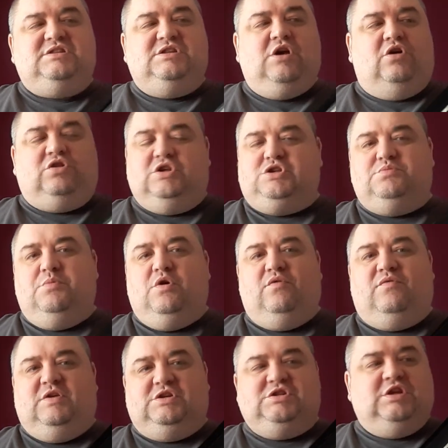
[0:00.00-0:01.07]
not the
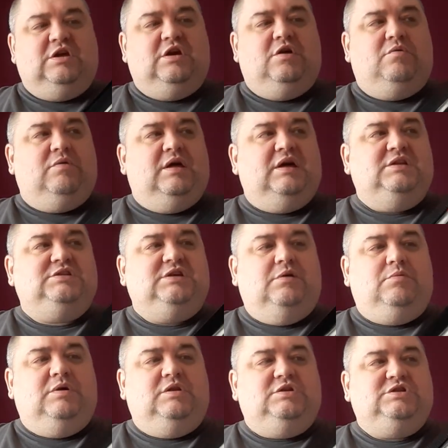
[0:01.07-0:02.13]
smoothest of units, I
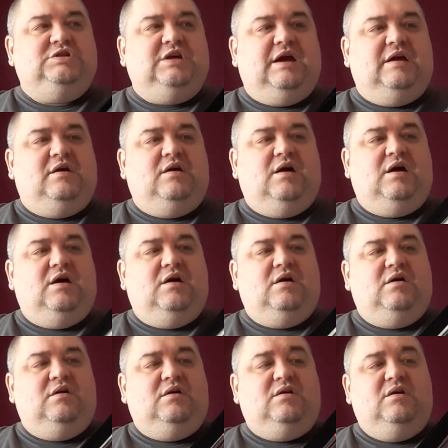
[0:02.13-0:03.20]
will say.
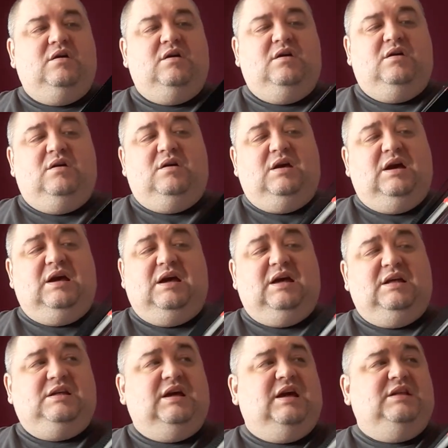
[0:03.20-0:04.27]

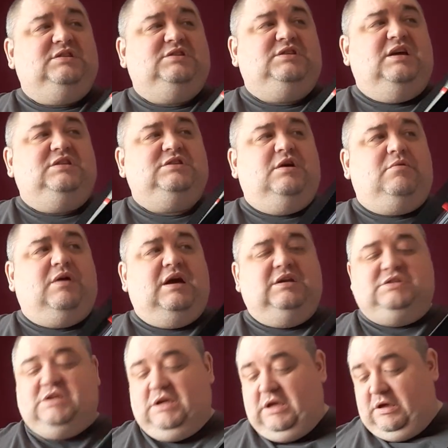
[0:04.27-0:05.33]
It's okay
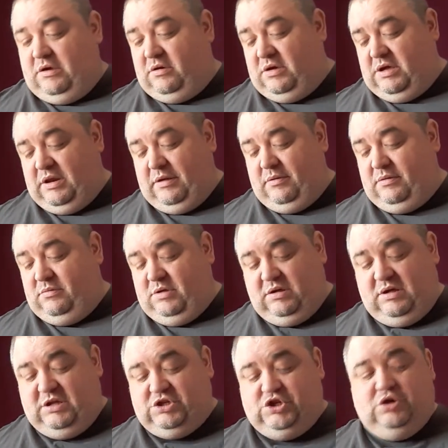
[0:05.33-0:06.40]
to use, you know,
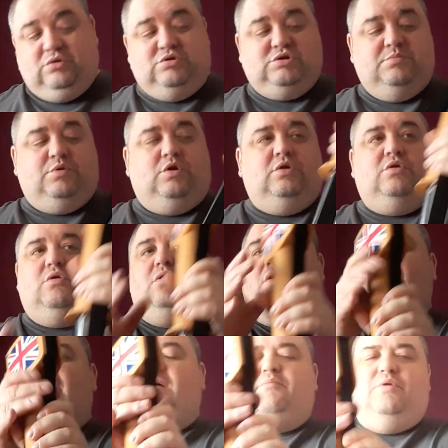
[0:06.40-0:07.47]
it's usable and all
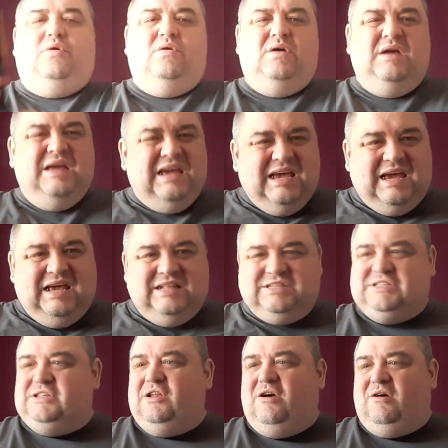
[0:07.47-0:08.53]
that, but it's
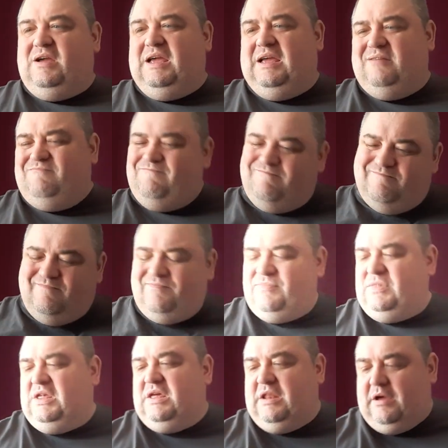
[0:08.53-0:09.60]
not,
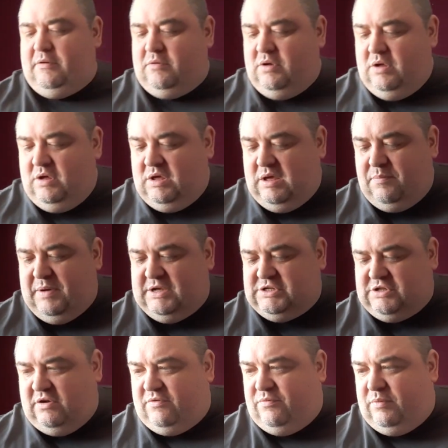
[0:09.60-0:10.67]
you know, you're
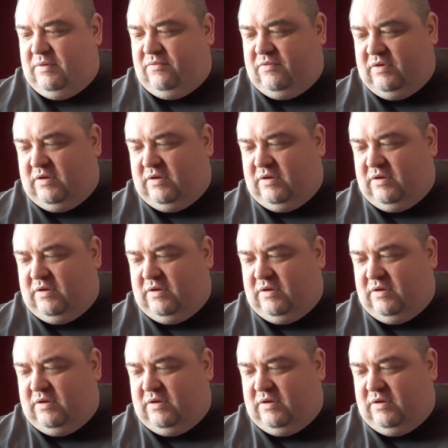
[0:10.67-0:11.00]
best off with